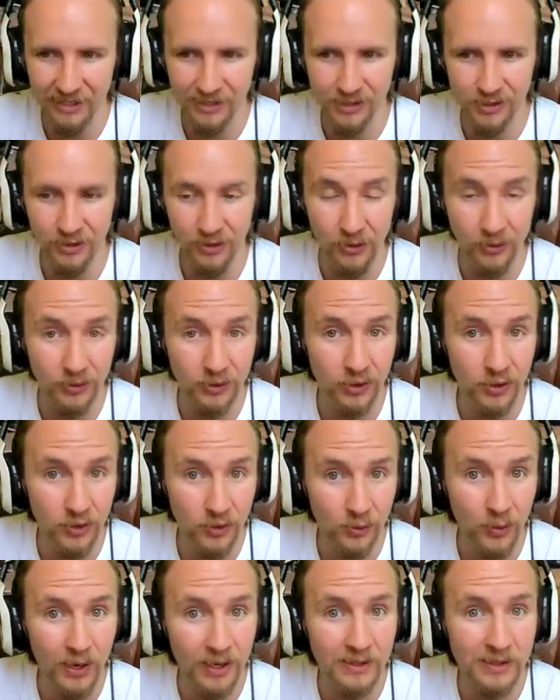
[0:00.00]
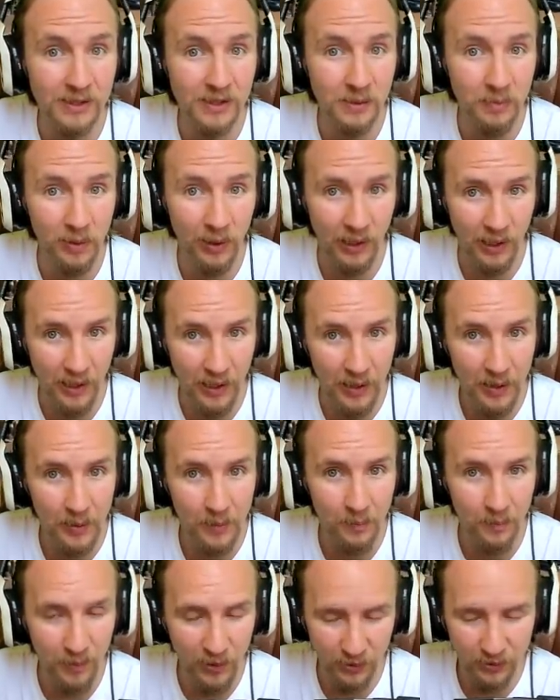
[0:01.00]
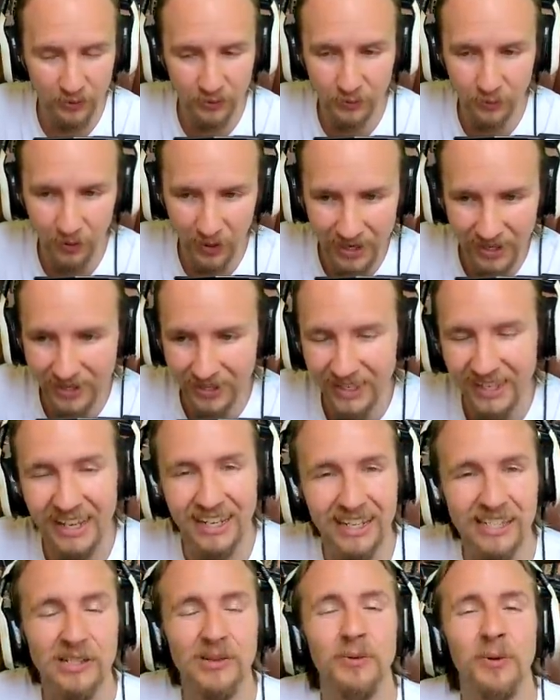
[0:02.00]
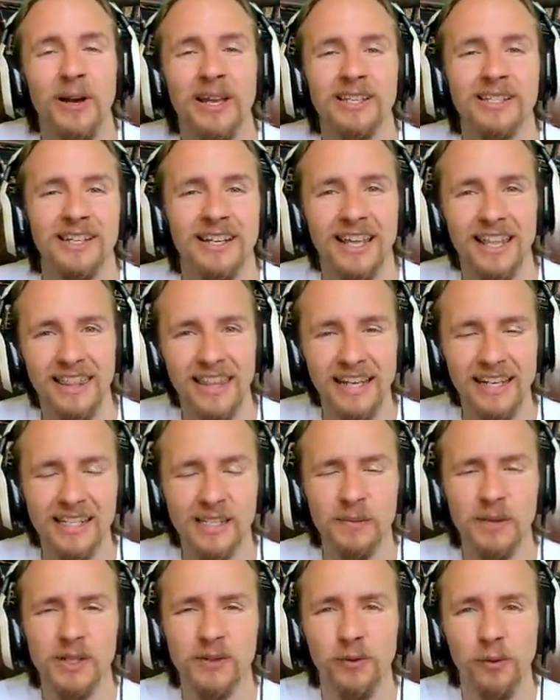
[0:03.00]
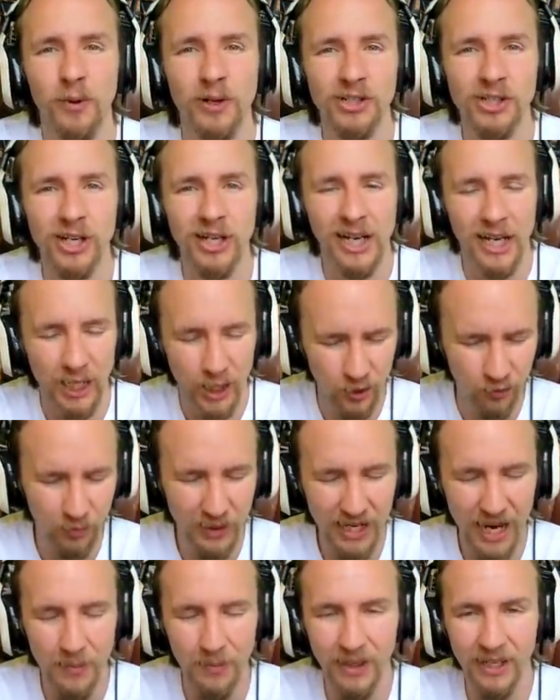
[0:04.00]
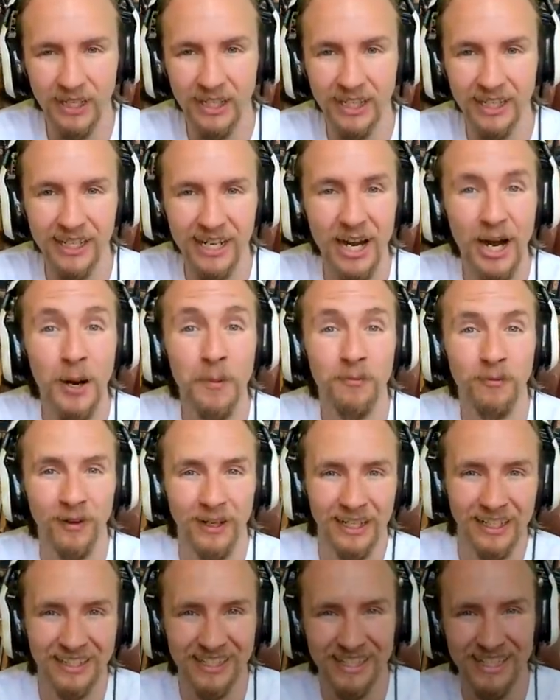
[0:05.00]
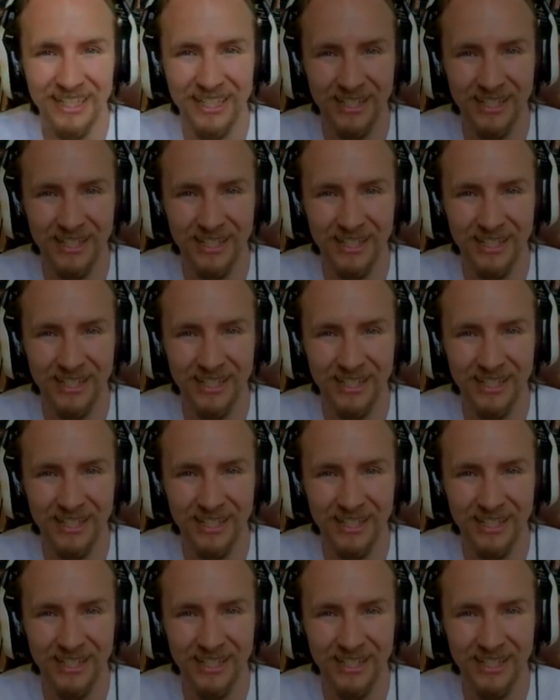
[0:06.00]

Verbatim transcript: to do a similar build with. And as always, thank you so much for watching. You've been epic and hopefully I'll see you